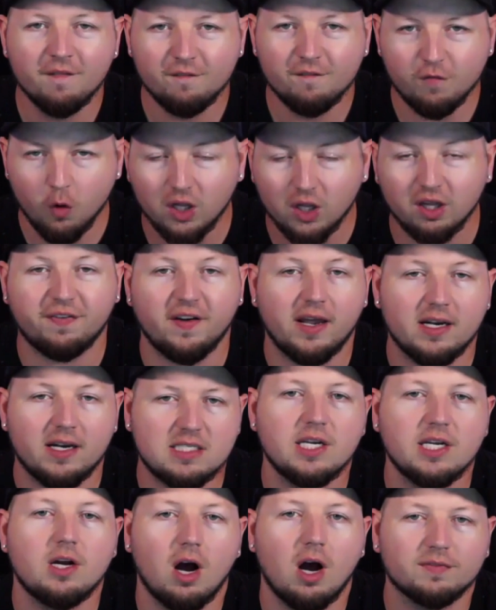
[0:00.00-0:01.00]
for the
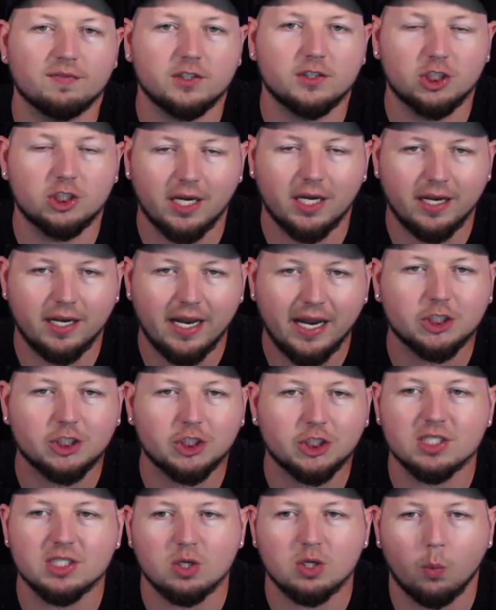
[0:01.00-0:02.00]
Fantasy Golf DeGen
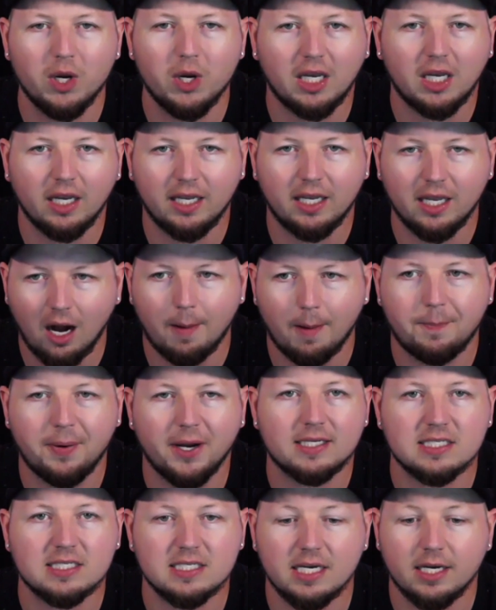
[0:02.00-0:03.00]
Nation so we can get our
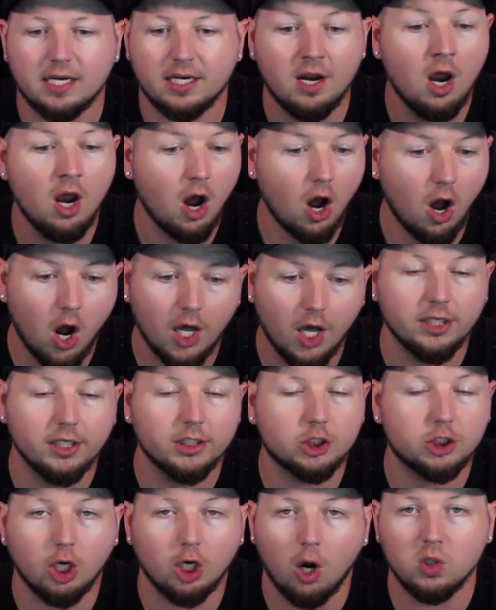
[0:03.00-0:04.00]
picks in on
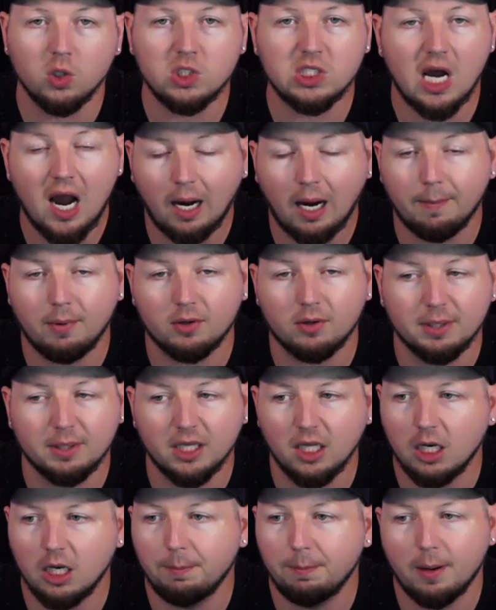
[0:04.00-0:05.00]
this show, talk about them a
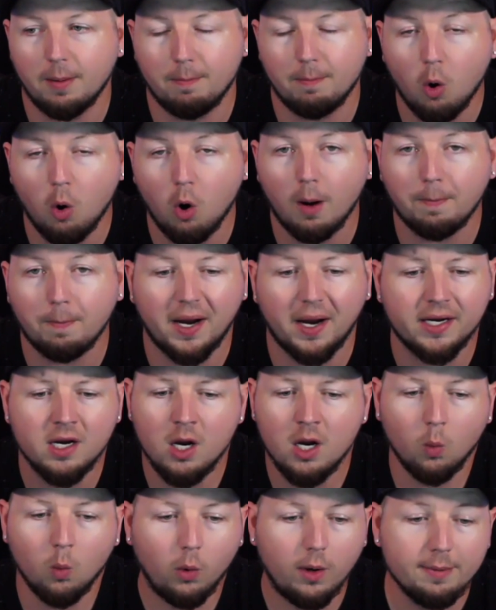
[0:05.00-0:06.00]
little bit more, but
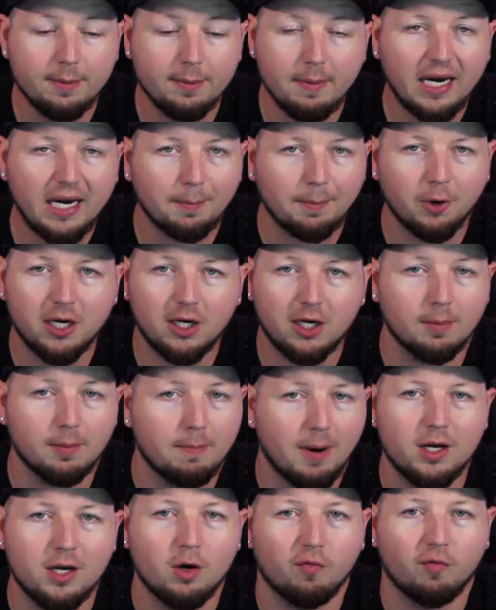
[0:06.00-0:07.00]
we've been making pretty good
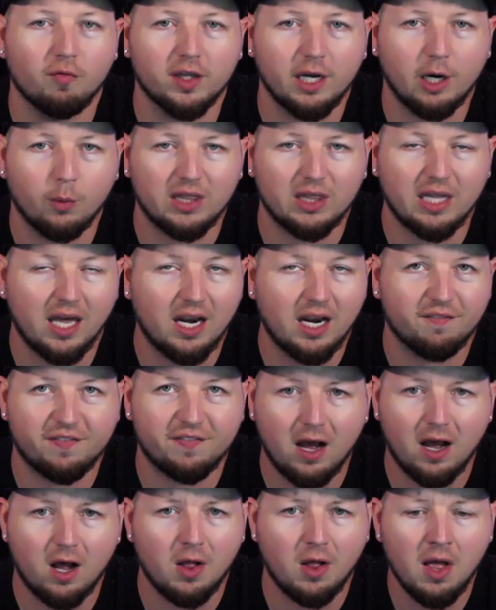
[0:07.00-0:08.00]
money over there with
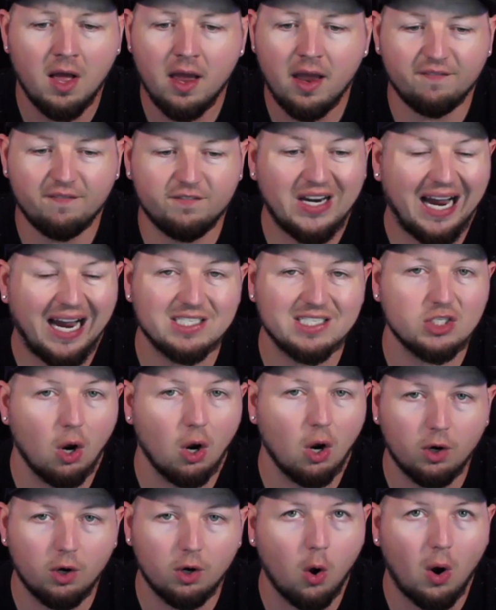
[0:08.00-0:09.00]
NFL. If you guys
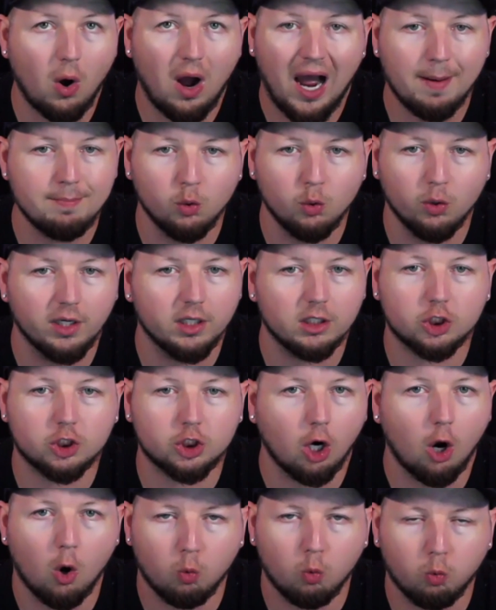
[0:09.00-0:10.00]
don't know, I'm doing a
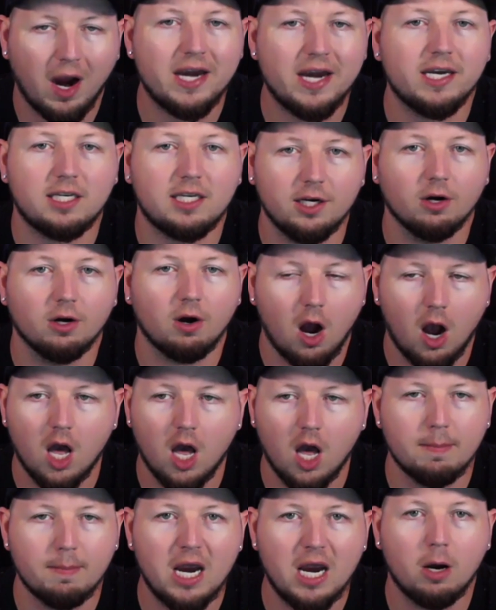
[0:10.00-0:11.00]
show right here
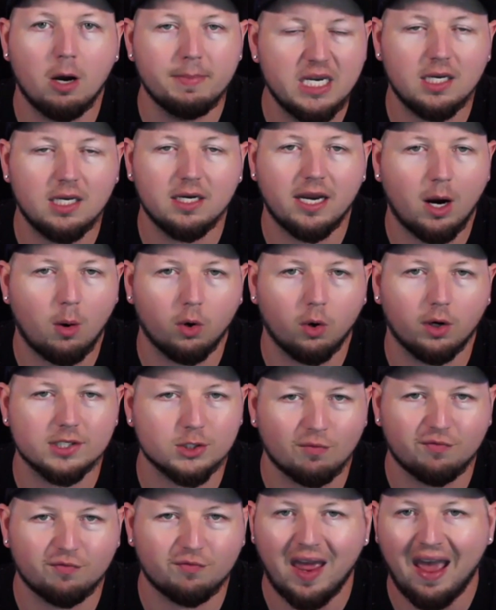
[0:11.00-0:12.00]
on the Mayo Media Network,
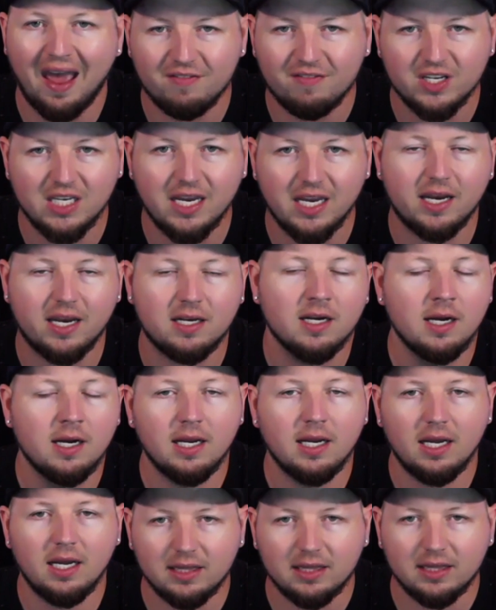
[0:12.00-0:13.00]
so if you haven't yet,
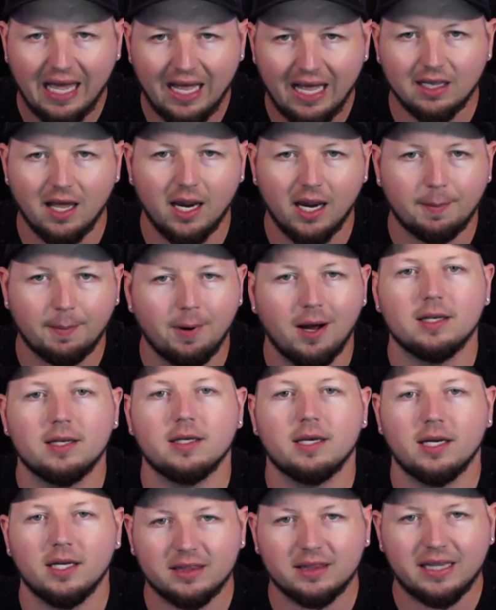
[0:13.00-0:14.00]
hit that like
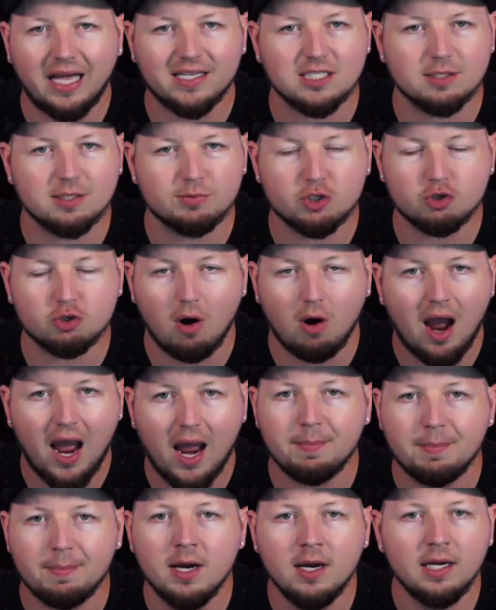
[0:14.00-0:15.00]
button, hit that
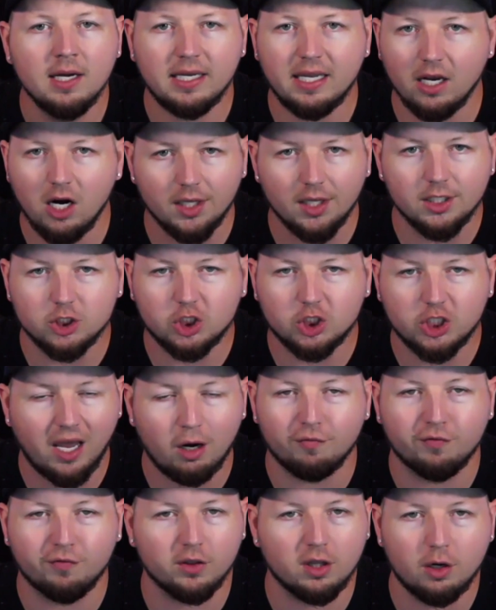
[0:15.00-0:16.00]
subscribe, get on the
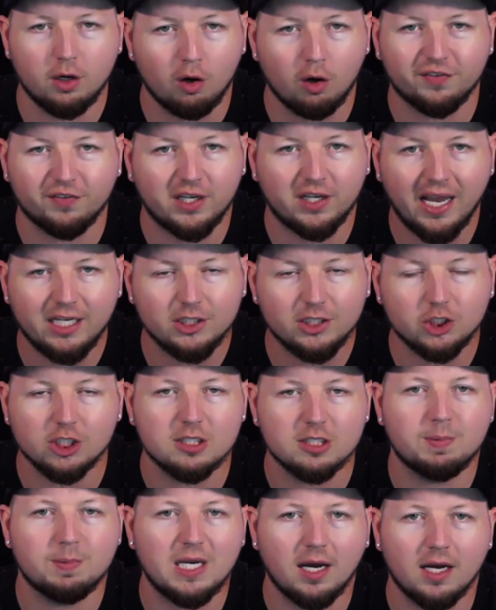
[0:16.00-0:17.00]
channel for the
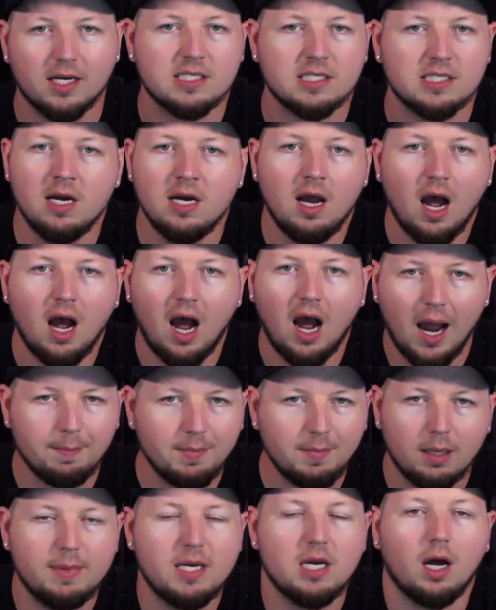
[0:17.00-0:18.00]
notifications because I'm
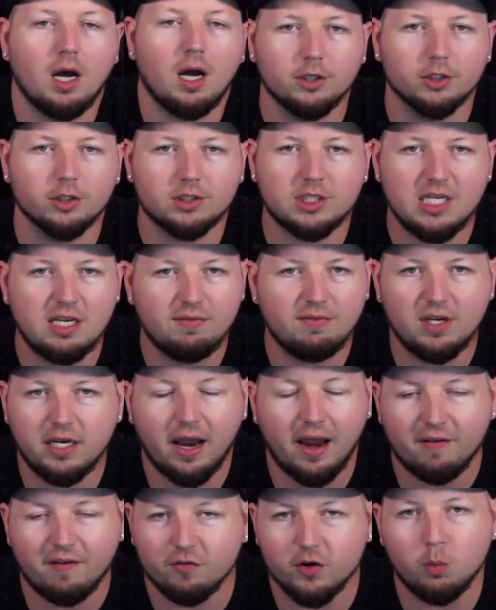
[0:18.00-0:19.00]
going to be on your TV
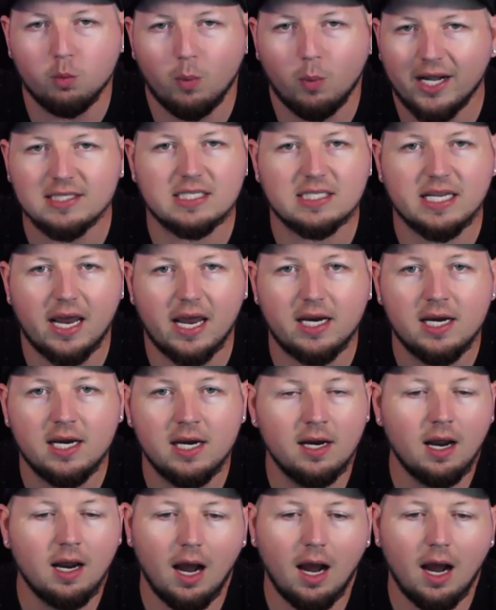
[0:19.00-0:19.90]
every Wednesday.